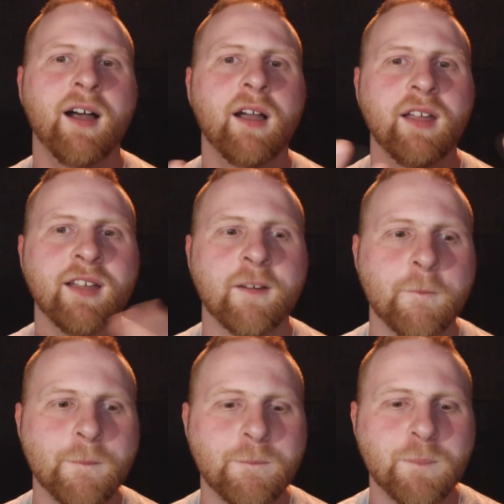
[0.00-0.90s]
high,
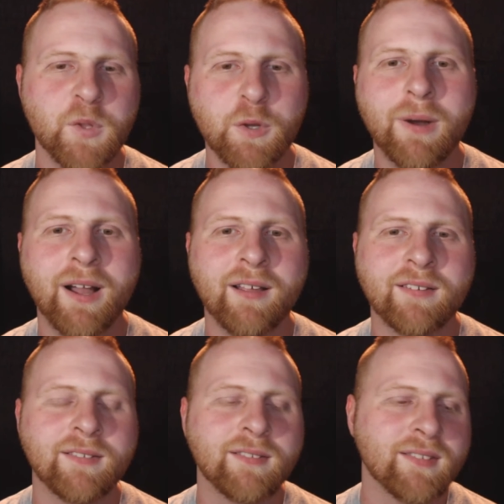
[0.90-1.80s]
you
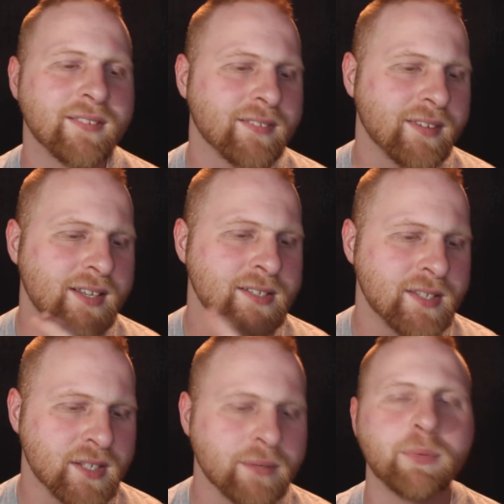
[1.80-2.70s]
might
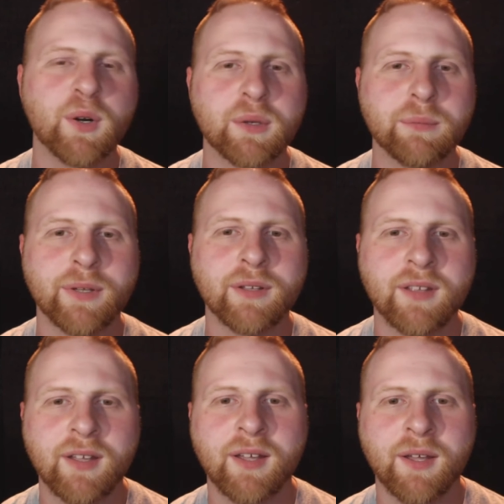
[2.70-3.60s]
taste
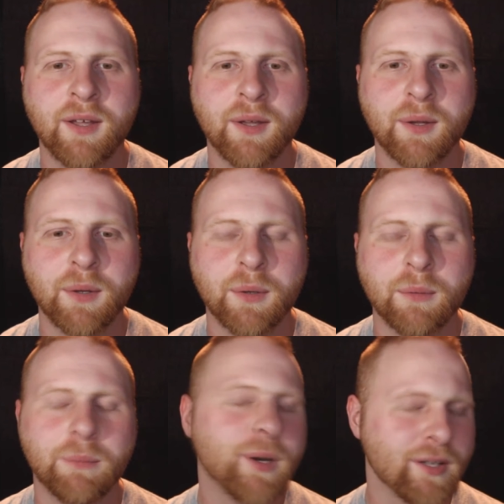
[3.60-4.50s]
disappointment,
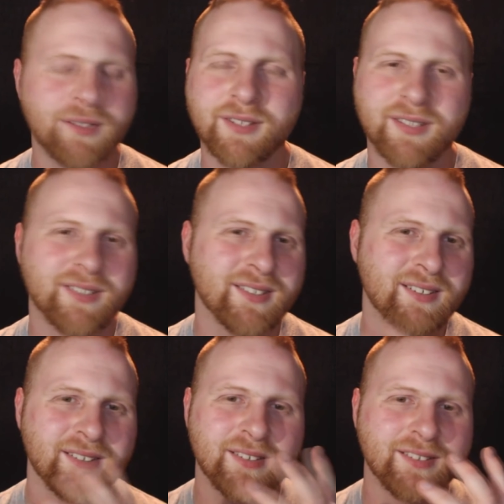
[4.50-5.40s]
but
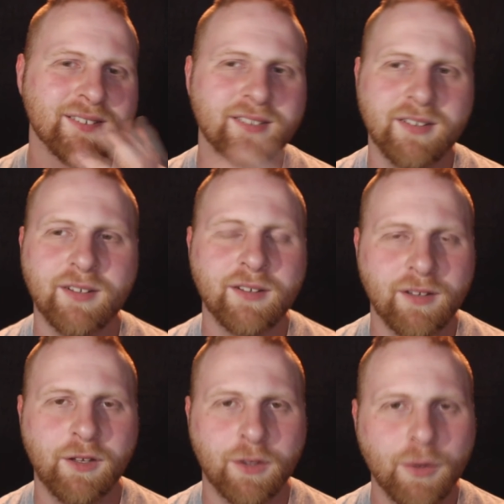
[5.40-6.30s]

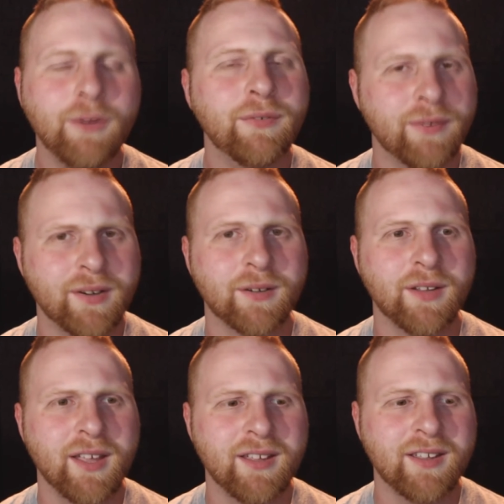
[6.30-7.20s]
you'll find
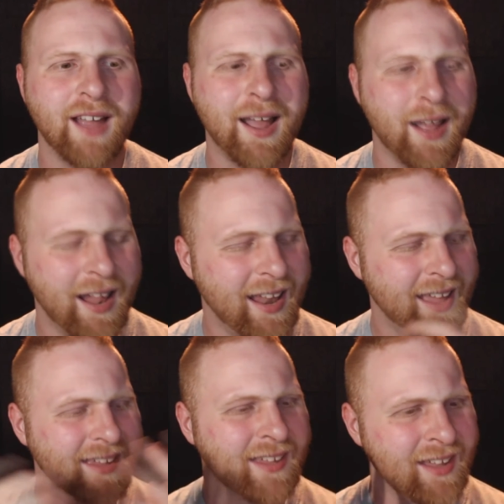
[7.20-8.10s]
I
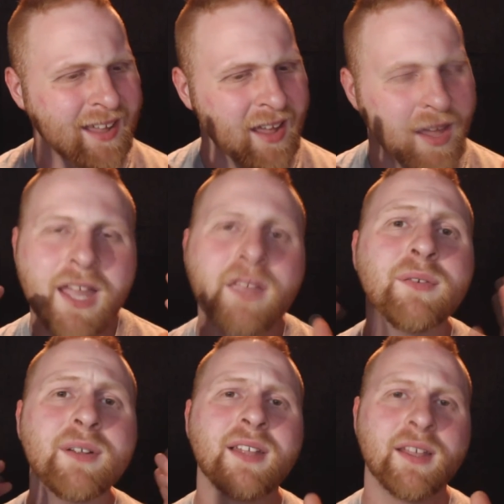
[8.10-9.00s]
like,
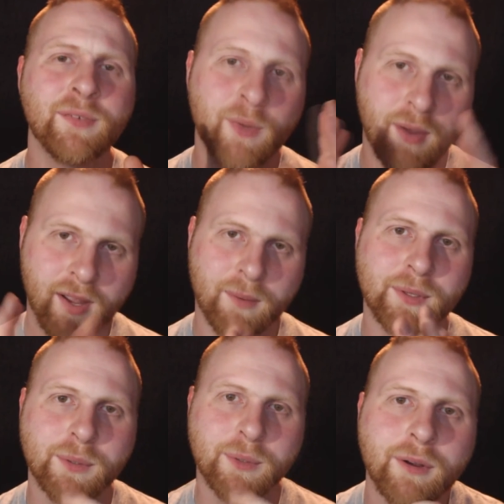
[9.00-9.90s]
even if you
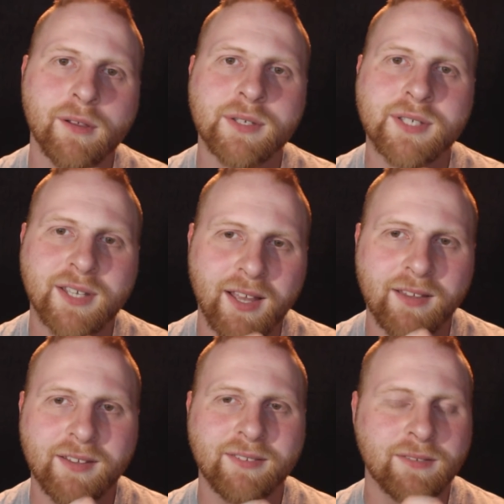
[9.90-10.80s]
aim at your goals
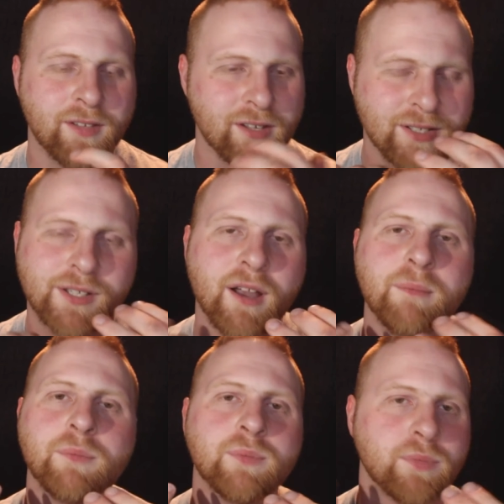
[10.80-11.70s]
and it doesn't
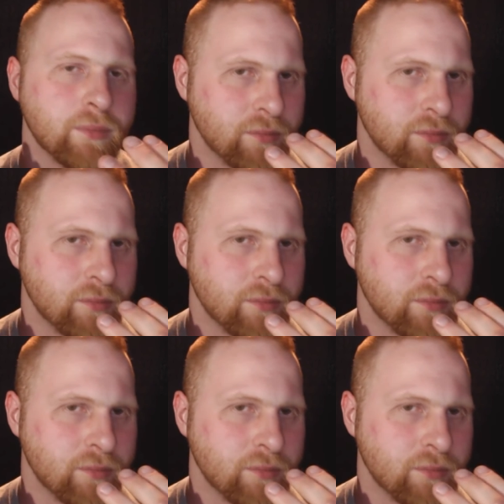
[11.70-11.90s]
come